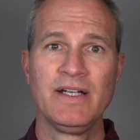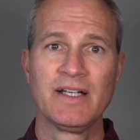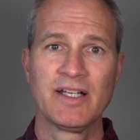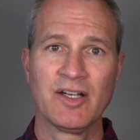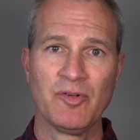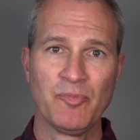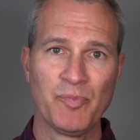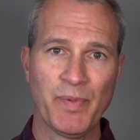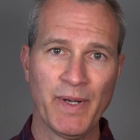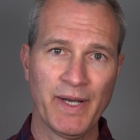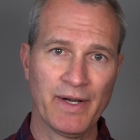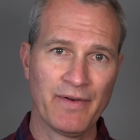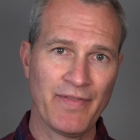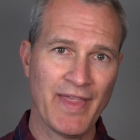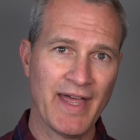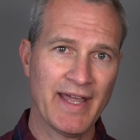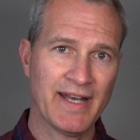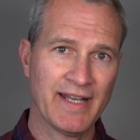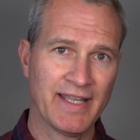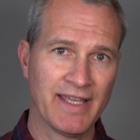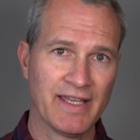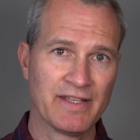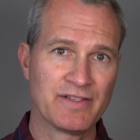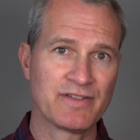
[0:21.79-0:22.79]
compare that
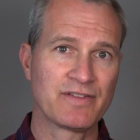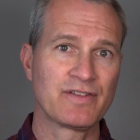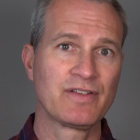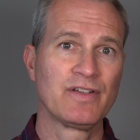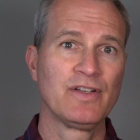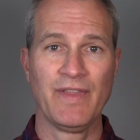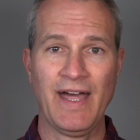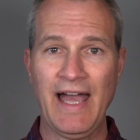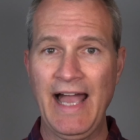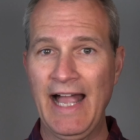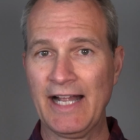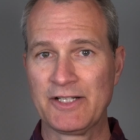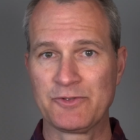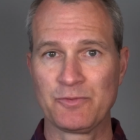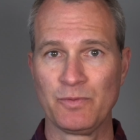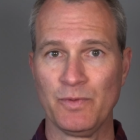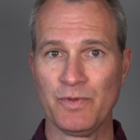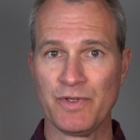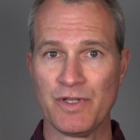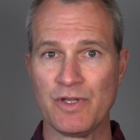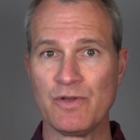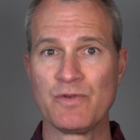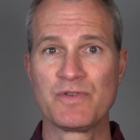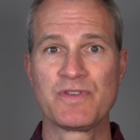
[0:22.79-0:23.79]
against the
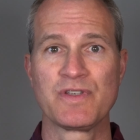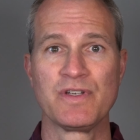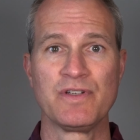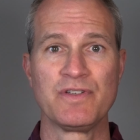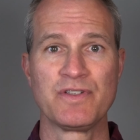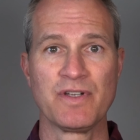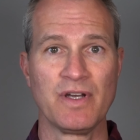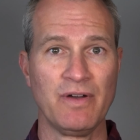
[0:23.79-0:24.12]
actual usage